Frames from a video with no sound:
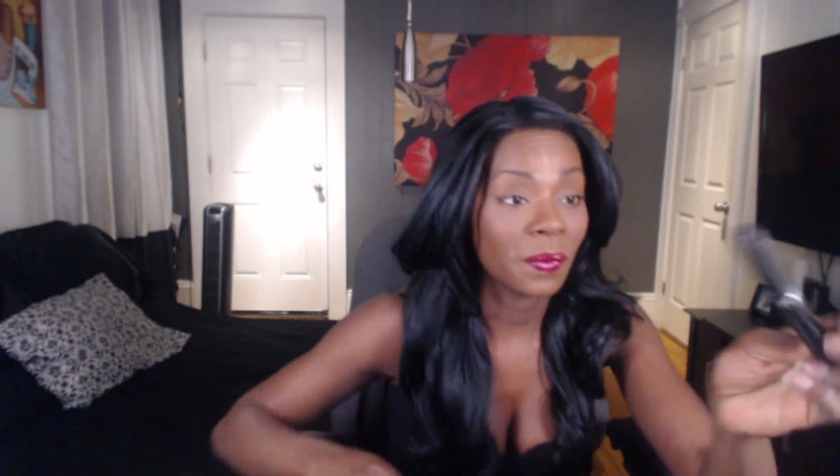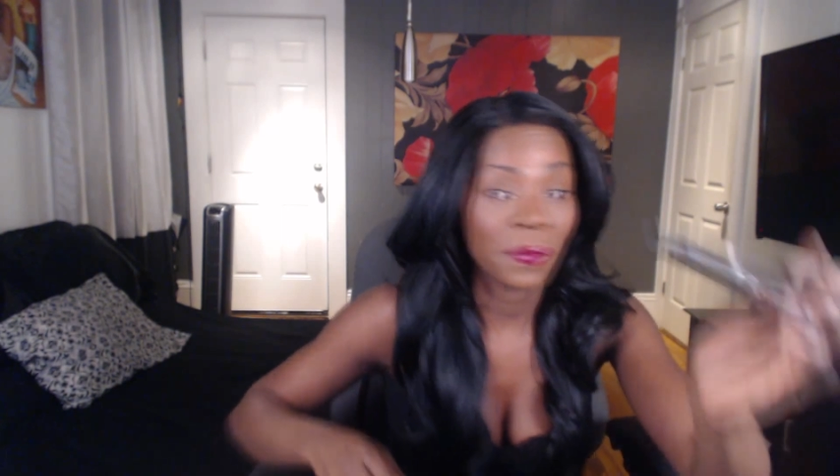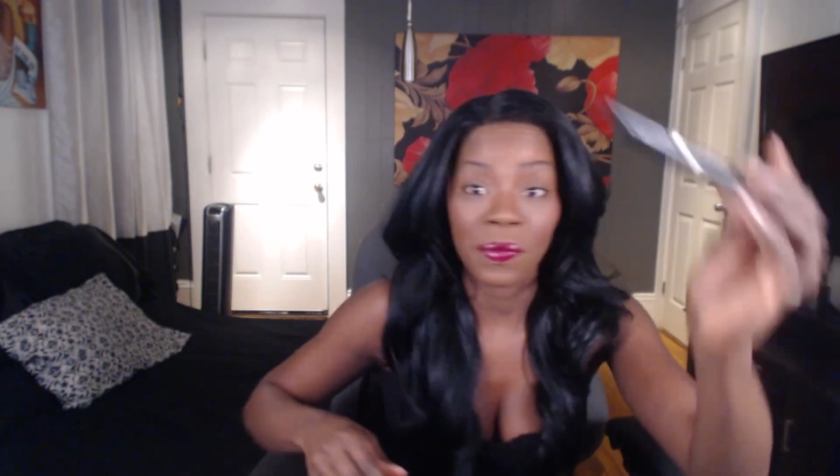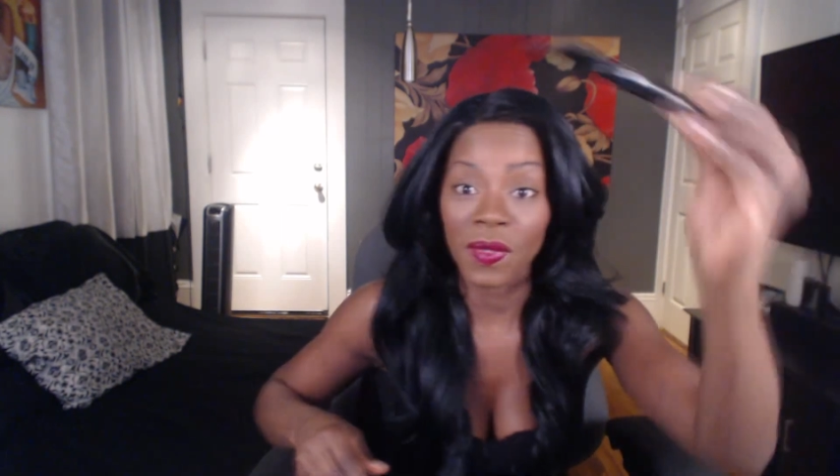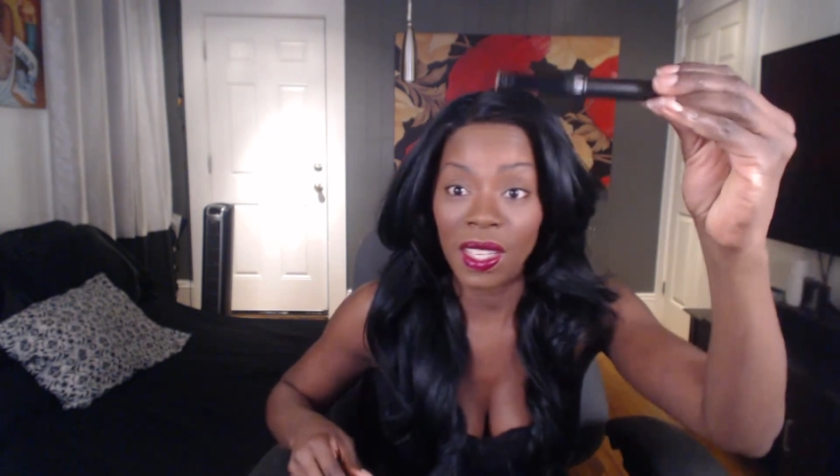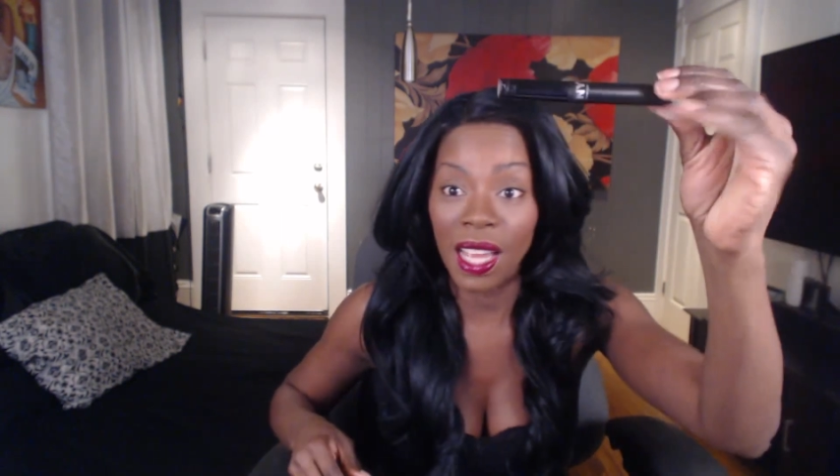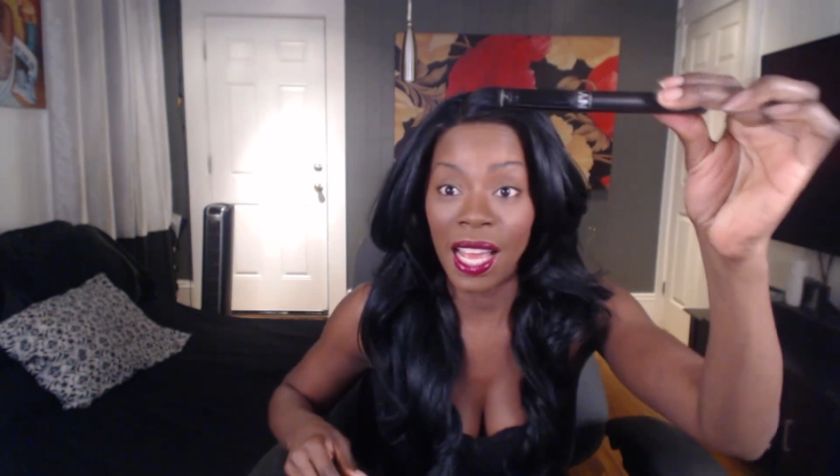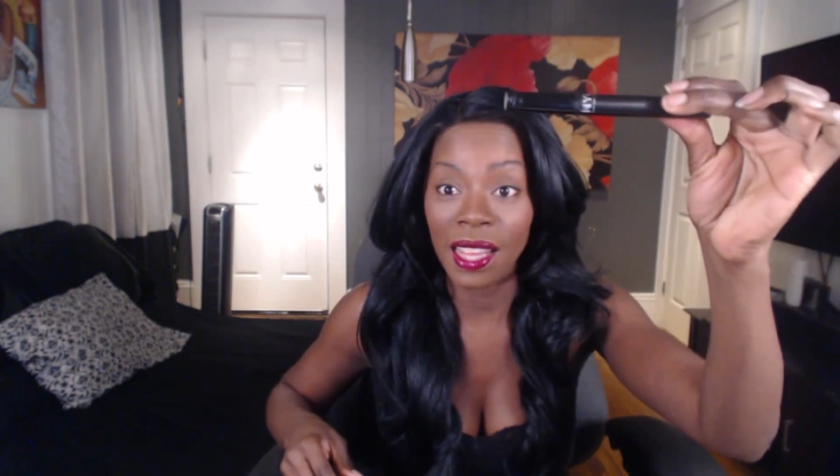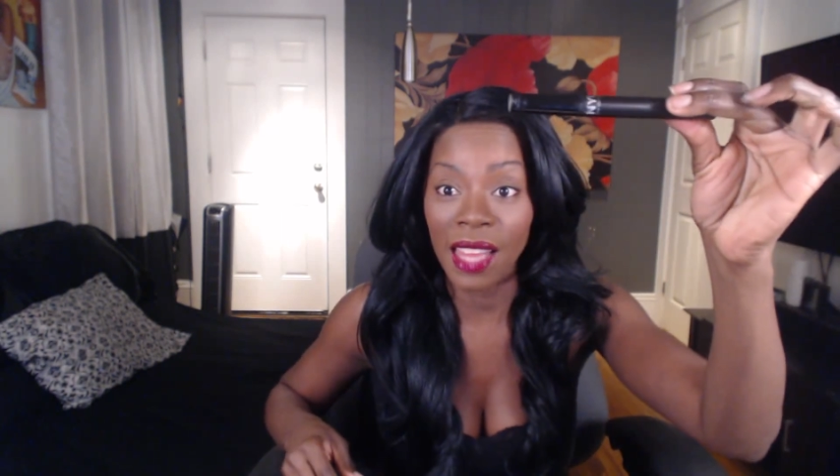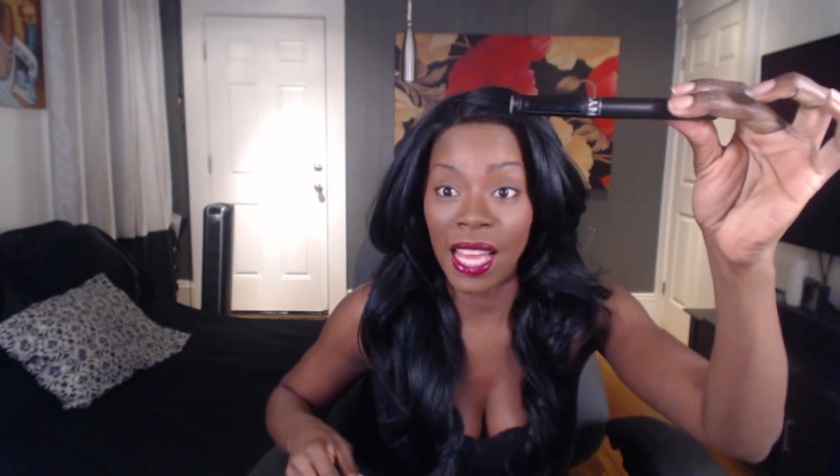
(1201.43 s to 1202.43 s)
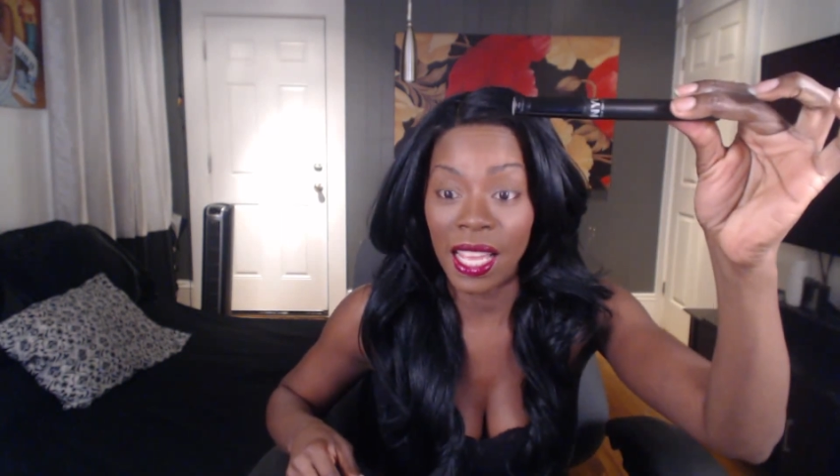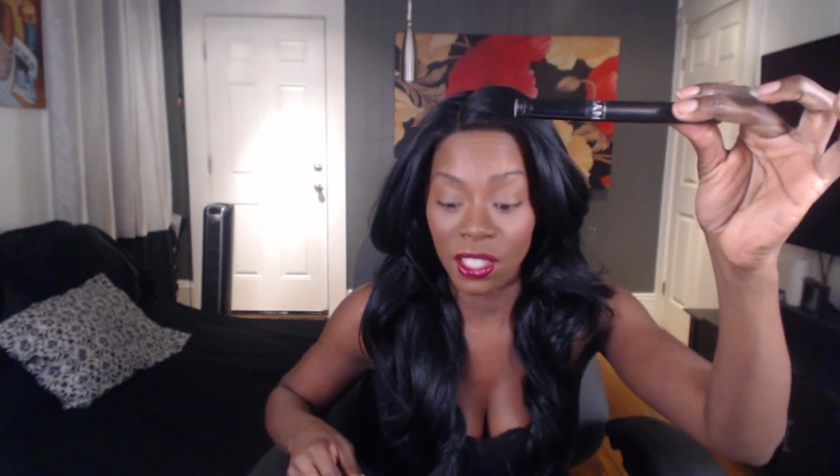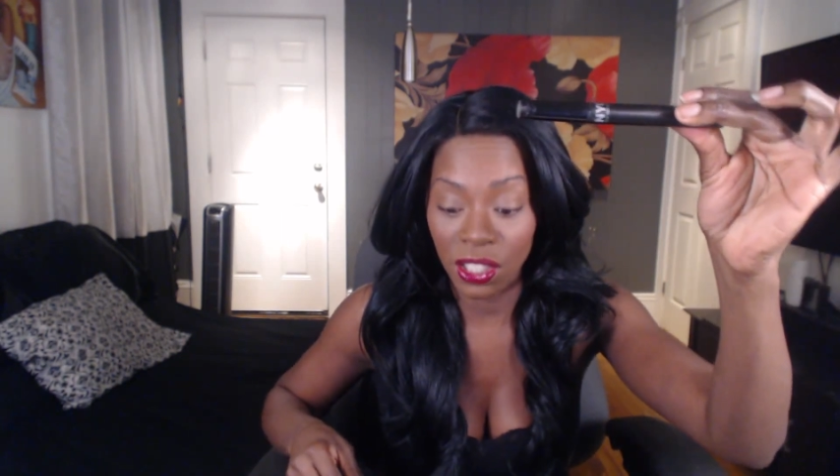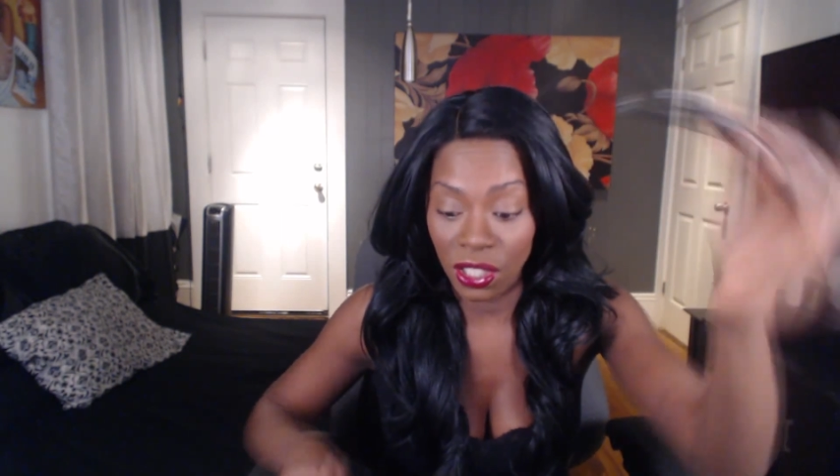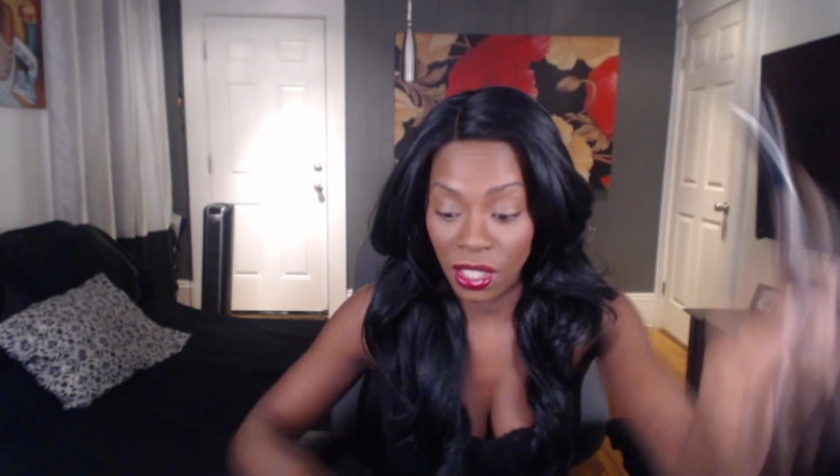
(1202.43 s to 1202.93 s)
only use this
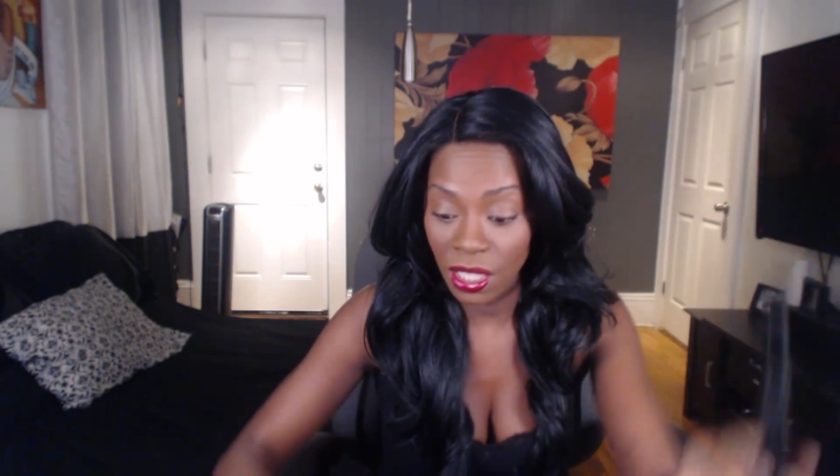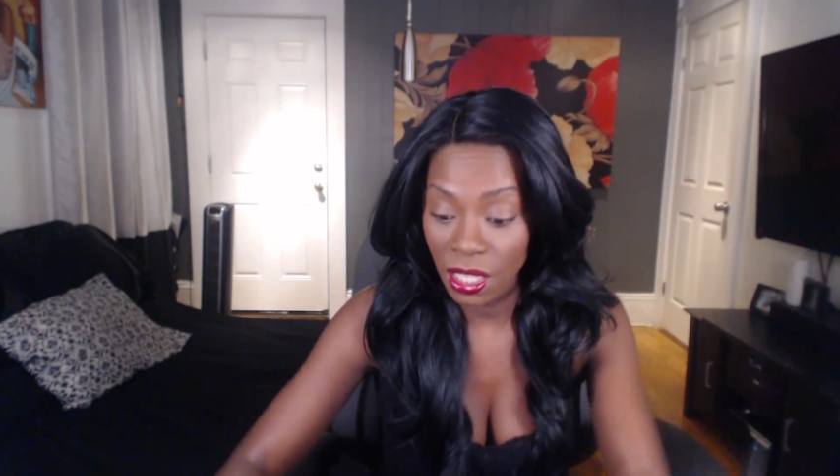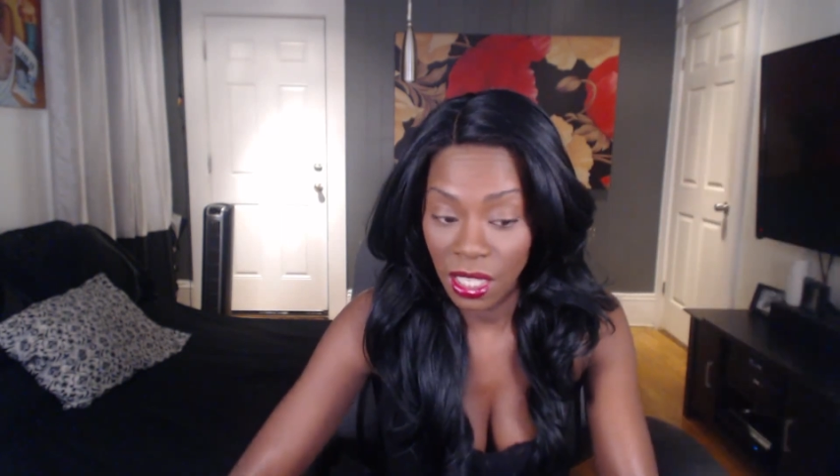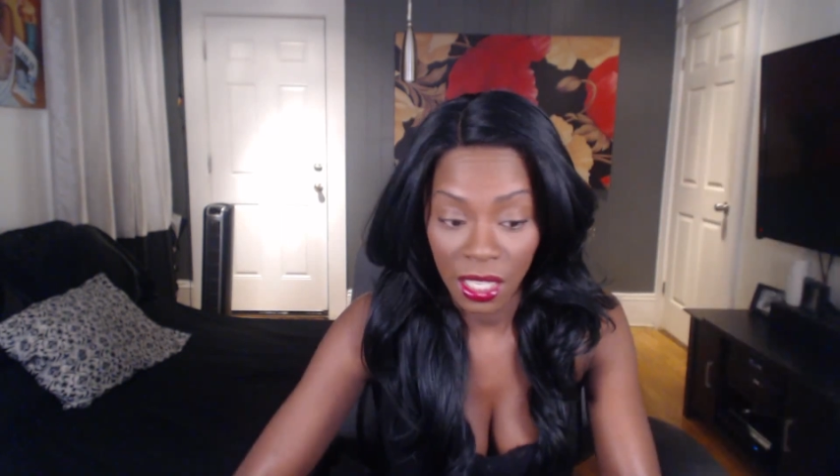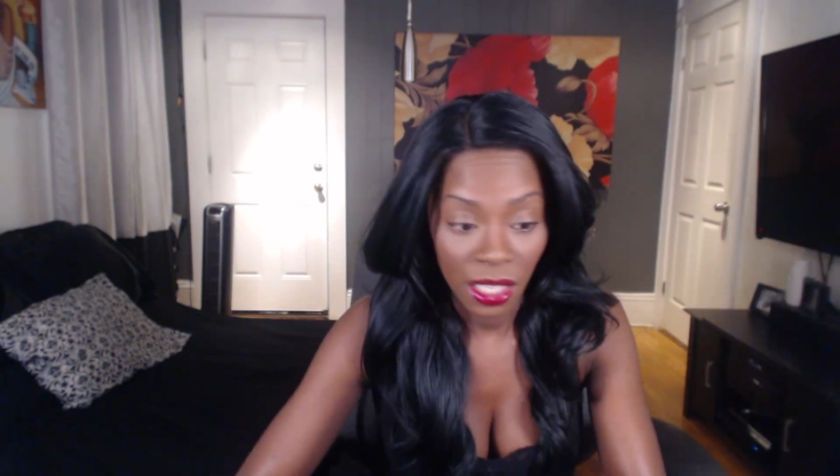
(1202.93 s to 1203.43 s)
so that way,